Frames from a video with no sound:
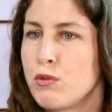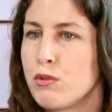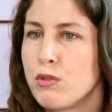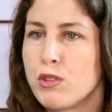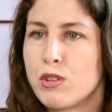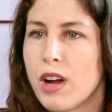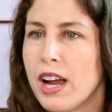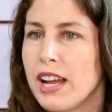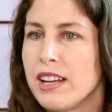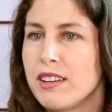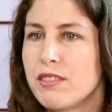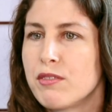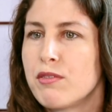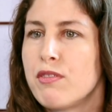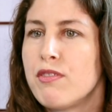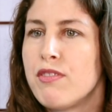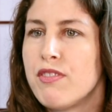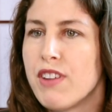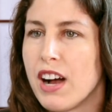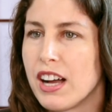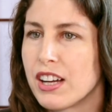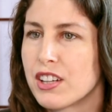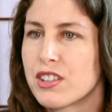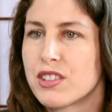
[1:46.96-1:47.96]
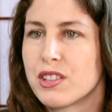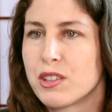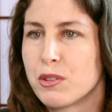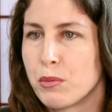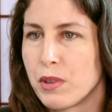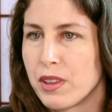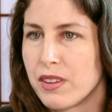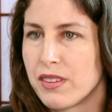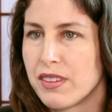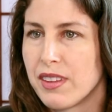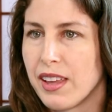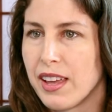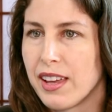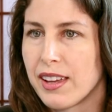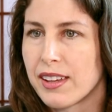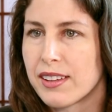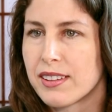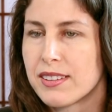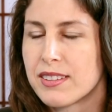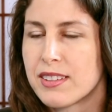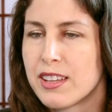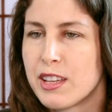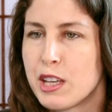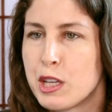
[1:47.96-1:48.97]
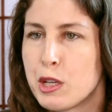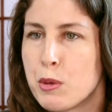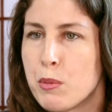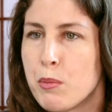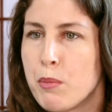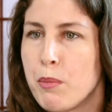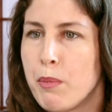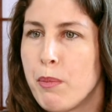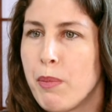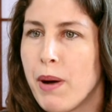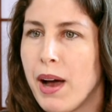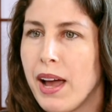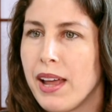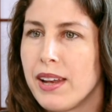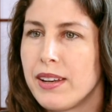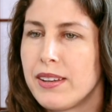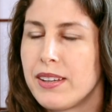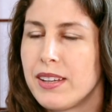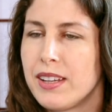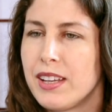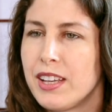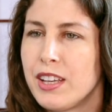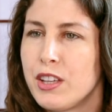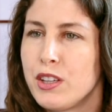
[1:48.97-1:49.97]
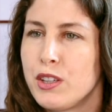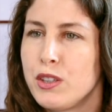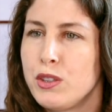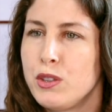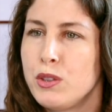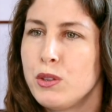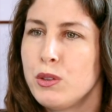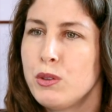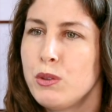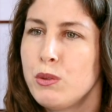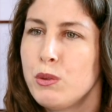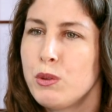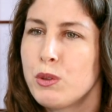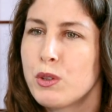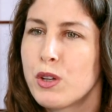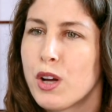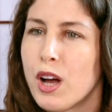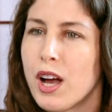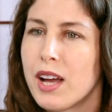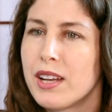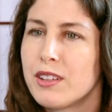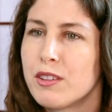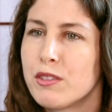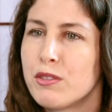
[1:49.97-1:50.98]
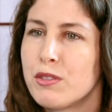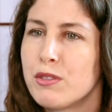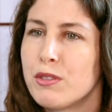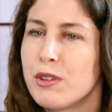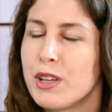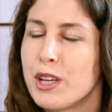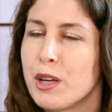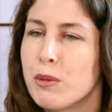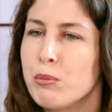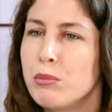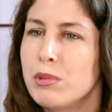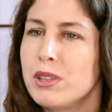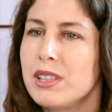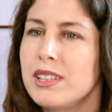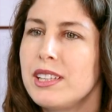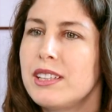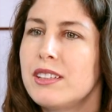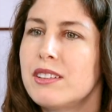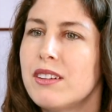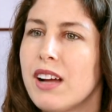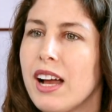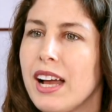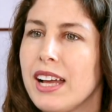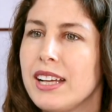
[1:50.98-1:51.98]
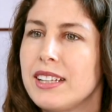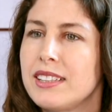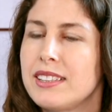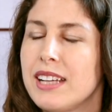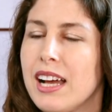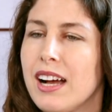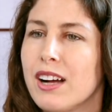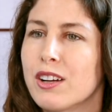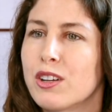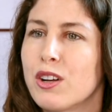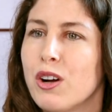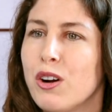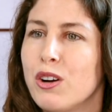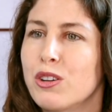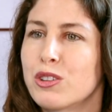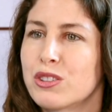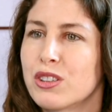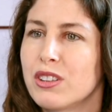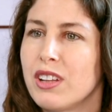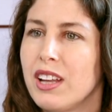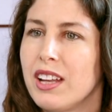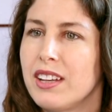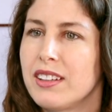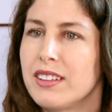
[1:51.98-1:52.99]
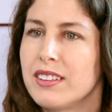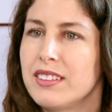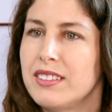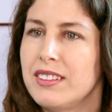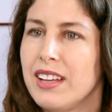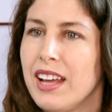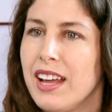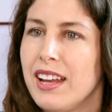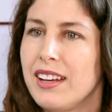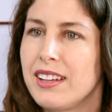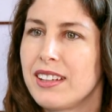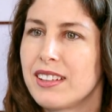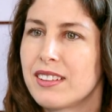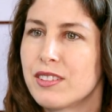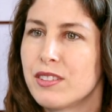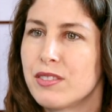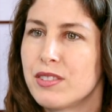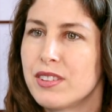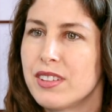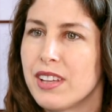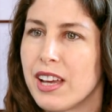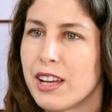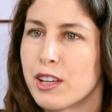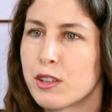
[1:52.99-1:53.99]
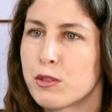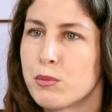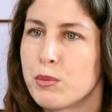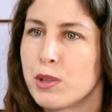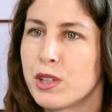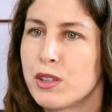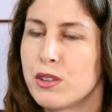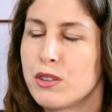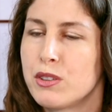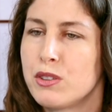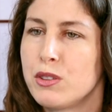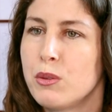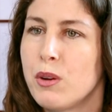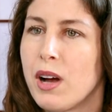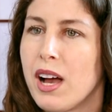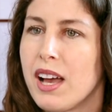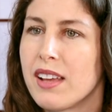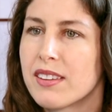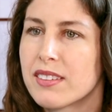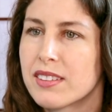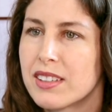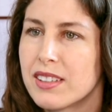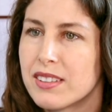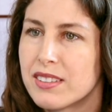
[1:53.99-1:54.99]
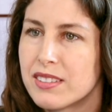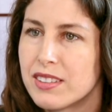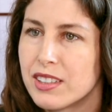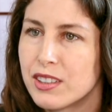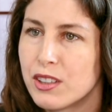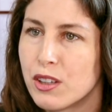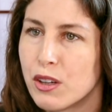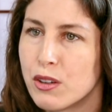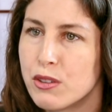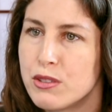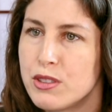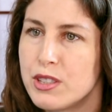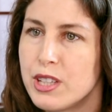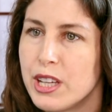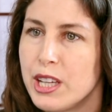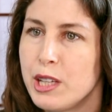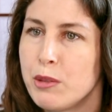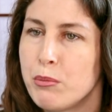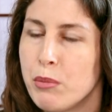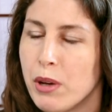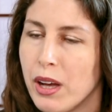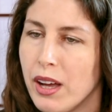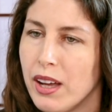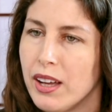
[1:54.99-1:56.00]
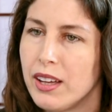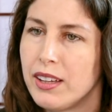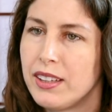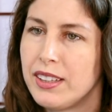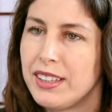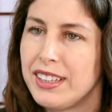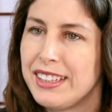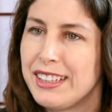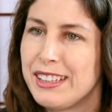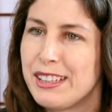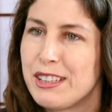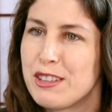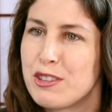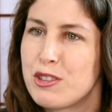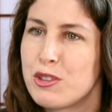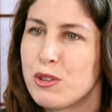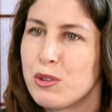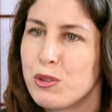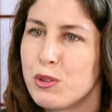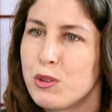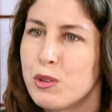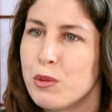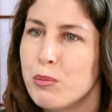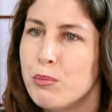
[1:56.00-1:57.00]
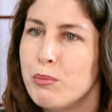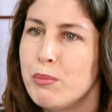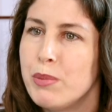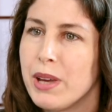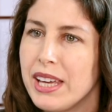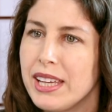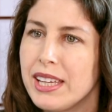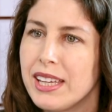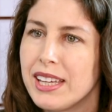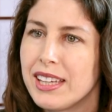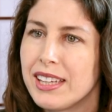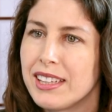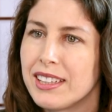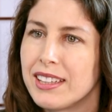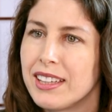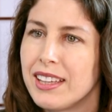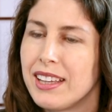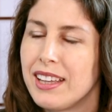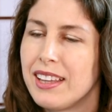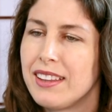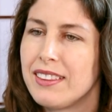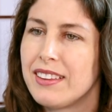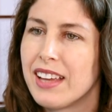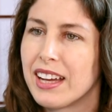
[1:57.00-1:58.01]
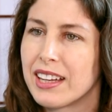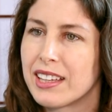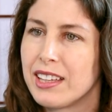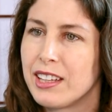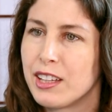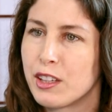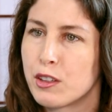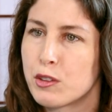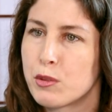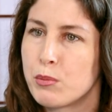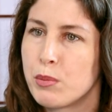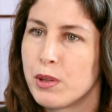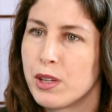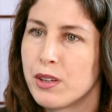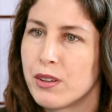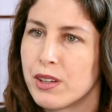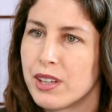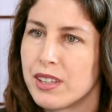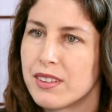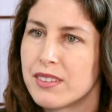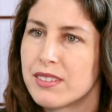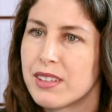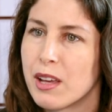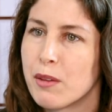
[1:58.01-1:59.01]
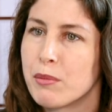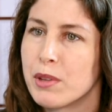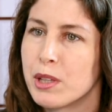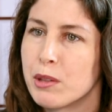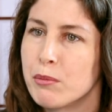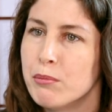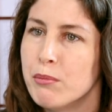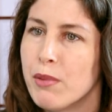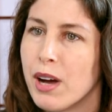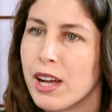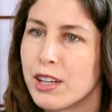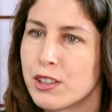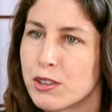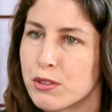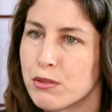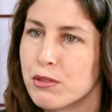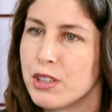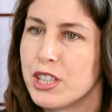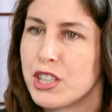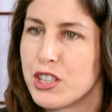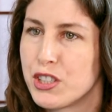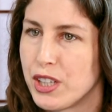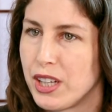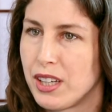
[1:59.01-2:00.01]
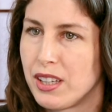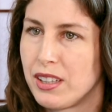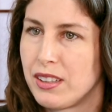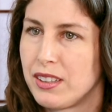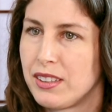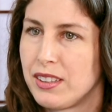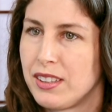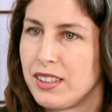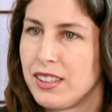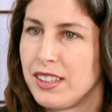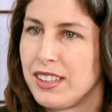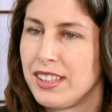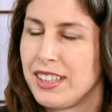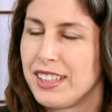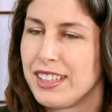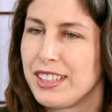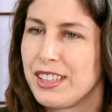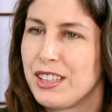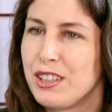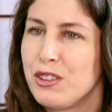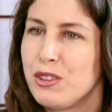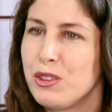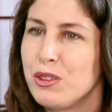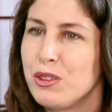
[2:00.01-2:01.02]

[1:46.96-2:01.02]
great function with sex, but you kind of obliterate our cultural understandings of sex because you ask us to go deeper to the being that can experience something much richer. Can